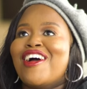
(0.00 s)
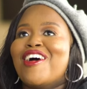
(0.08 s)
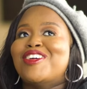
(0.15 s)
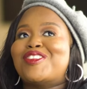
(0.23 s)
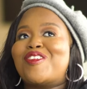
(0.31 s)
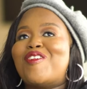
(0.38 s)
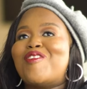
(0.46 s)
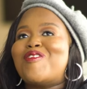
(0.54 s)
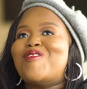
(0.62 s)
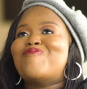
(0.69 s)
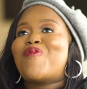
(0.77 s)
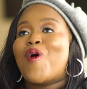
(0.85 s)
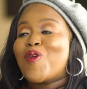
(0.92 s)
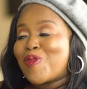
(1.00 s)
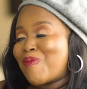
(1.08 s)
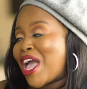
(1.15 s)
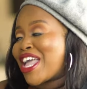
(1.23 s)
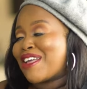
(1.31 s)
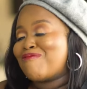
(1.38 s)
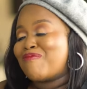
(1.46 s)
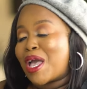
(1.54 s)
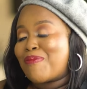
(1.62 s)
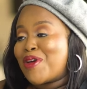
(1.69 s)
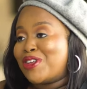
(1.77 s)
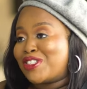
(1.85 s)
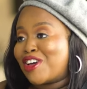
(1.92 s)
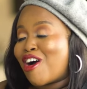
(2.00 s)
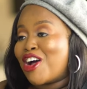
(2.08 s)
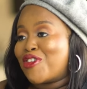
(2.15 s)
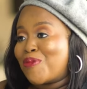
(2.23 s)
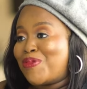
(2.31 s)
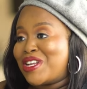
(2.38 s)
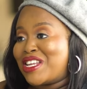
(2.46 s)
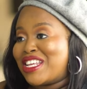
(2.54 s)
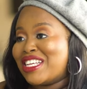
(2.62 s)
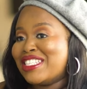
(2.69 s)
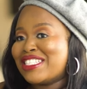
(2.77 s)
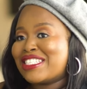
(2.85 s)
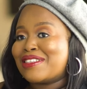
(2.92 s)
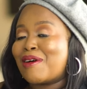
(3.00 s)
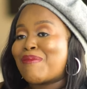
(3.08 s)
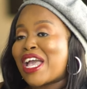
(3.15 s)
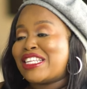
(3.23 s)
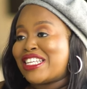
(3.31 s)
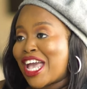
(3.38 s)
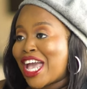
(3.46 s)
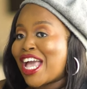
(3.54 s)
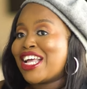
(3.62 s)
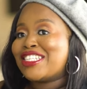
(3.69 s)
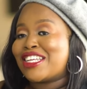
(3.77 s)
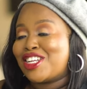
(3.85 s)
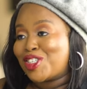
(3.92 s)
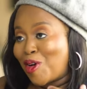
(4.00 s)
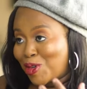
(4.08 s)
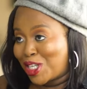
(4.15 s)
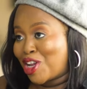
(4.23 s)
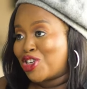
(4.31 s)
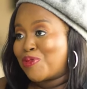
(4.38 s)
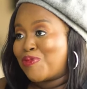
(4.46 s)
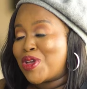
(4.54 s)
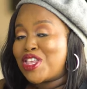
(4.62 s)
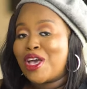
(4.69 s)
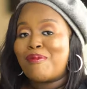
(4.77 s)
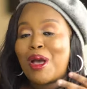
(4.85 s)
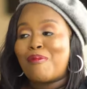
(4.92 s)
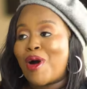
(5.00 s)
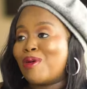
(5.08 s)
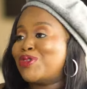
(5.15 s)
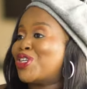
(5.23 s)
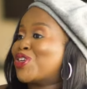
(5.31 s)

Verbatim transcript: So both my, my parents are entrepreneurs. Mm. Uh, my dad a chosen entrepreneur, my mom